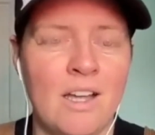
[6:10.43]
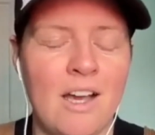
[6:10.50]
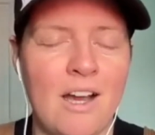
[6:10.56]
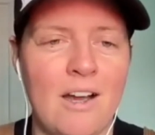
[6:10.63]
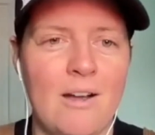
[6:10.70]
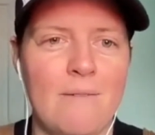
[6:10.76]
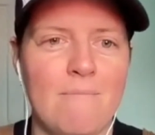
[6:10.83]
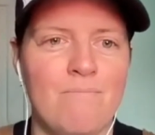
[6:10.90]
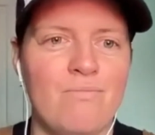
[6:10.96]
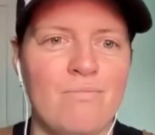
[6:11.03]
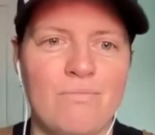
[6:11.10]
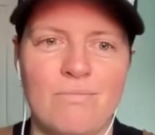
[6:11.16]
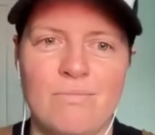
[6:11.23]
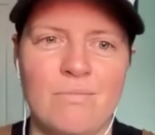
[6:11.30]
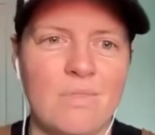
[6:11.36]

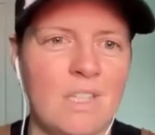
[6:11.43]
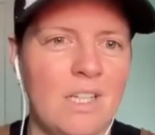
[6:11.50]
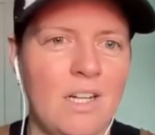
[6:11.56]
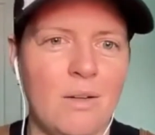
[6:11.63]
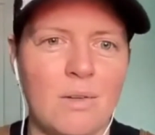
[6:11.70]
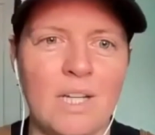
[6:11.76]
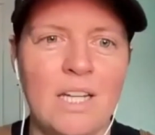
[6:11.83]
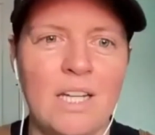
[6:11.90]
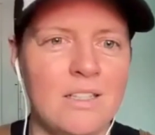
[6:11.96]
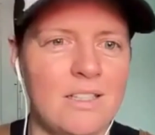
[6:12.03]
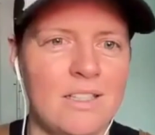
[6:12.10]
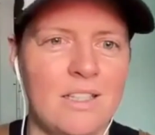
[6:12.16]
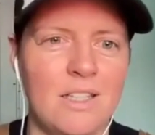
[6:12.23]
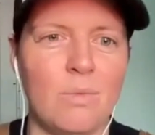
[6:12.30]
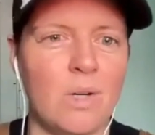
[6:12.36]
you know,
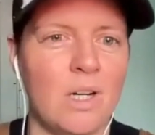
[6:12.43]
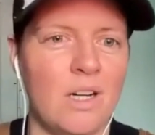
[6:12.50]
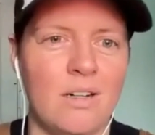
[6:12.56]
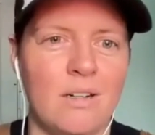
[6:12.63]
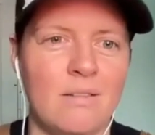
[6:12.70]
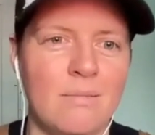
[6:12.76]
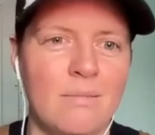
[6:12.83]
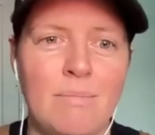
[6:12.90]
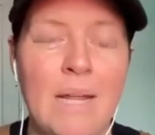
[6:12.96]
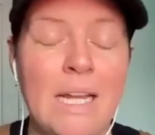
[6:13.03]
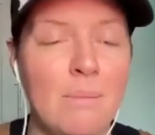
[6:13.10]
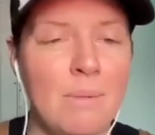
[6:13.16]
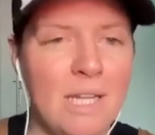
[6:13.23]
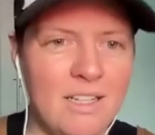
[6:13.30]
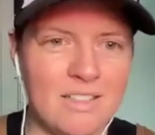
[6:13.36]
kids that were
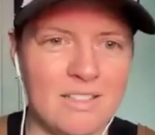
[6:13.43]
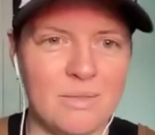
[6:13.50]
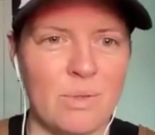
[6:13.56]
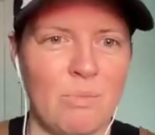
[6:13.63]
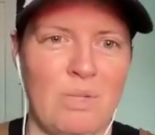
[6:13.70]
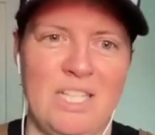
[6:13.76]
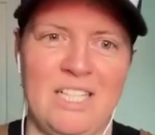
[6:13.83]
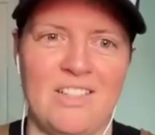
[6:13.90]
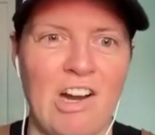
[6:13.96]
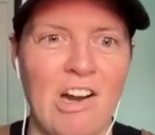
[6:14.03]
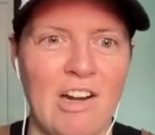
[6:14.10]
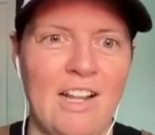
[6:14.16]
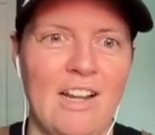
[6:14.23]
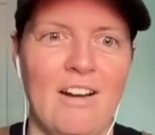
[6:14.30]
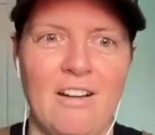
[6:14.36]
babies when we
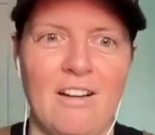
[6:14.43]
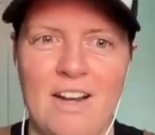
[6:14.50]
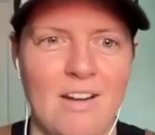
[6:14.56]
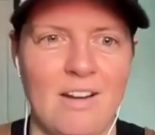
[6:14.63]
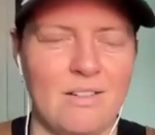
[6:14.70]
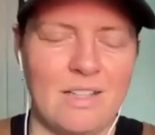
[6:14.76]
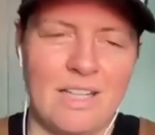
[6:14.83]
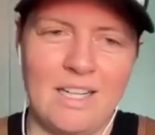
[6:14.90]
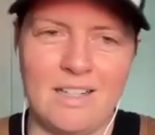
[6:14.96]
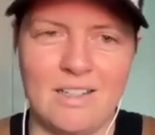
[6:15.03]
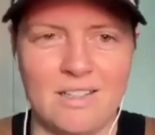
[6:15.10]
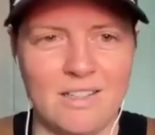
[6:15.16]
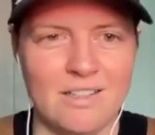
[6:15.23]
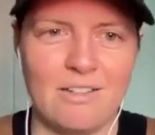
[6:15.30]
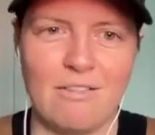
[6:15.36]
started are now like
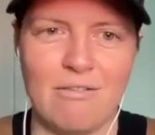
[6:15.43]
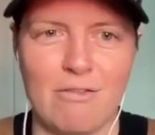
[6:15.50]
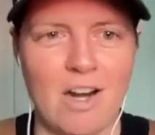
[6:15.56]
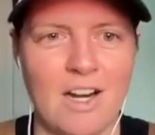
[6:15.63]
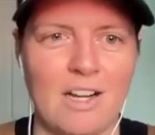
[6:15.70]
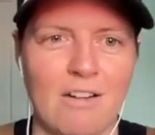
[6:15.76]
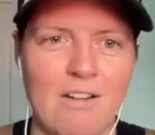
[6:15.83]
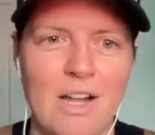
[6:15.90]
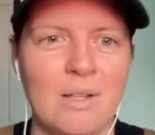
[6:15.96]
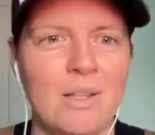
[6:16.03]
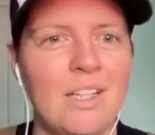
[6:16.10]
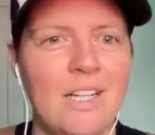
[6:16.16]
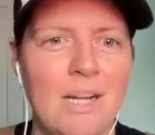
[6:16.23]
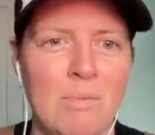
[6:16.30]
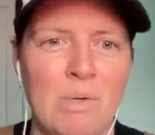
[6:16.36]
running around
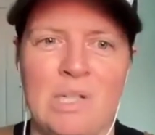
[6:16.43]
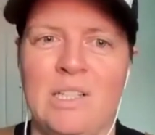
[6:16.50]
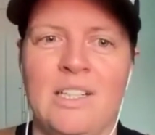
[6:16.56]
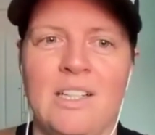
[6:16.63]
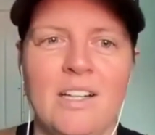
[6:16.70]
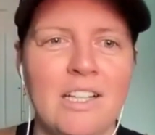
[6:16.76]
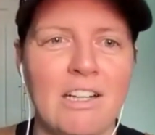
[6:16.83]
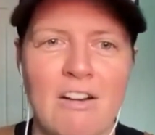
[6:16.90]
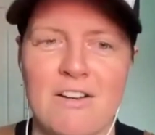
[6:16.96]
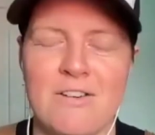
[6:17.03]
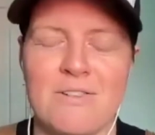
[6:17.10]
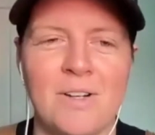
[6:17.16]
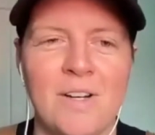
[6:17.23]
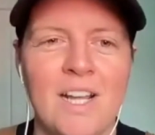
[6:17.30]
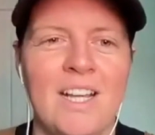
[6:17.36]
the neighborhood on their
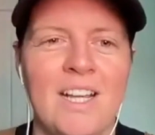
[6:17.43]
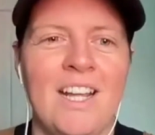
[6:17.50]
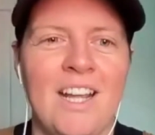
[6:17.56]
own.